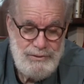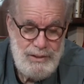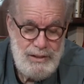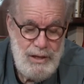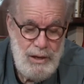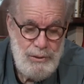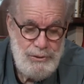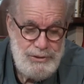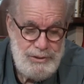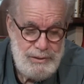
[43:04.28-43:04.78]

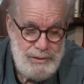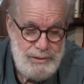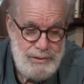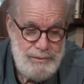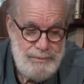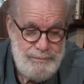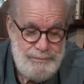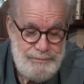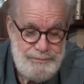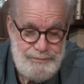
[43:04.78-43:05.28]

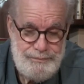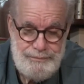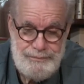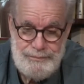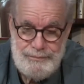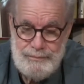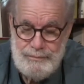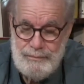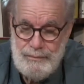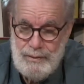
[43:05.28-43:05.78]
oceans
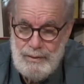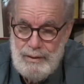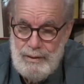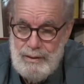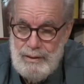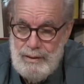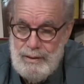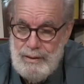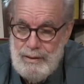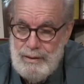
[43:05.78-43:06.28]

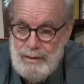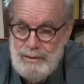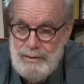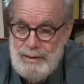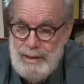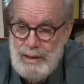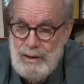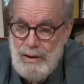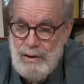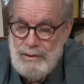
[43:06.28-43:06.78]

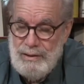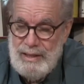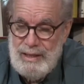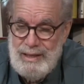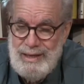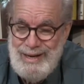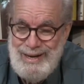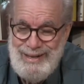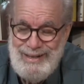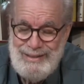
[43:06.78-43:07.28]
that aren't
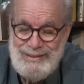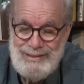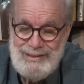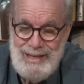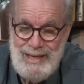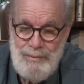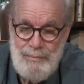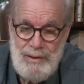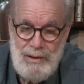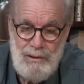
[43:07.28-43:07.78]
getting any
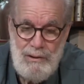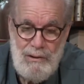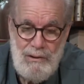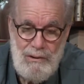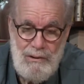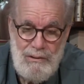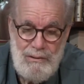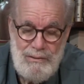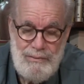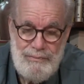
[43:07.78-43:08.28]
STEM at
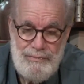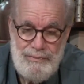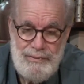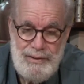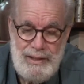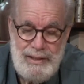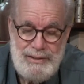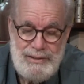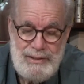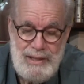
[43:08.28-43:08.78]
all,
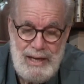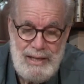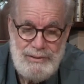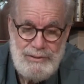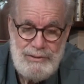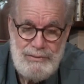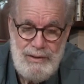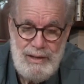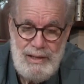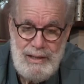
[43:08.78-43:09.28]
any science
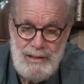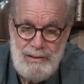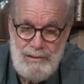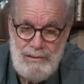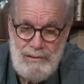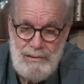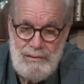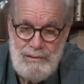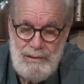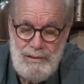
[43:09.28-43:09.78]
training at
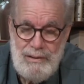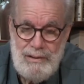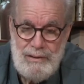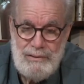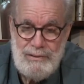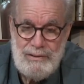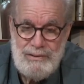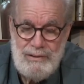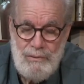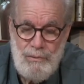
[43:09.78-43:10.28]
all.
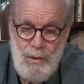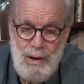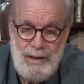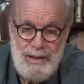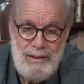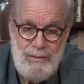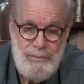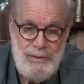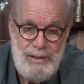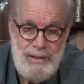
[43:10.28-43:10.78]
So I said, what
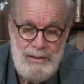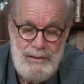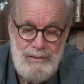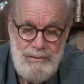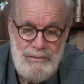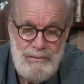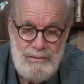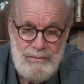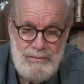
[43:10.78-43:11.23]
can we do?